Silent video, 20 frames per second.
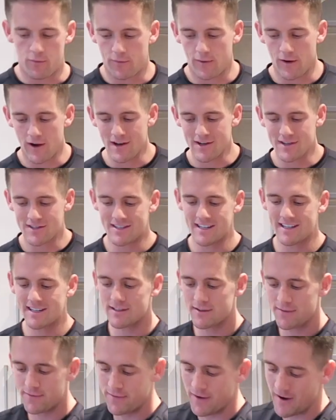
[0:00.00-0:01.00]
first
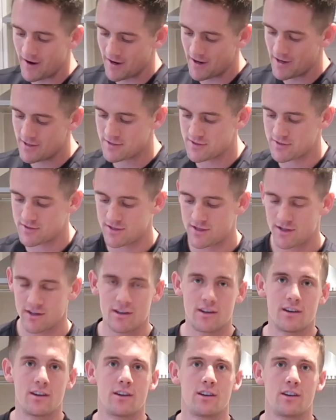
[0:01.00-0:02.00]
things first,
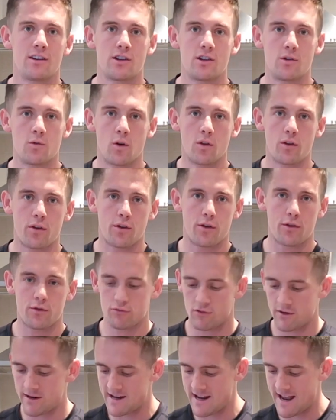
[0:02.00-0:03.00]
you want
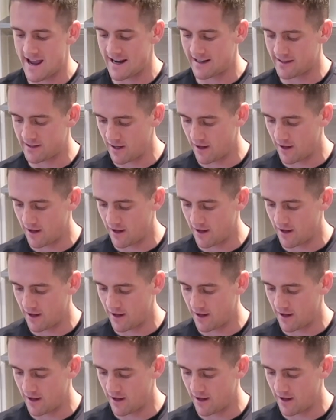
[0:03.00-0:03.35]
3 egg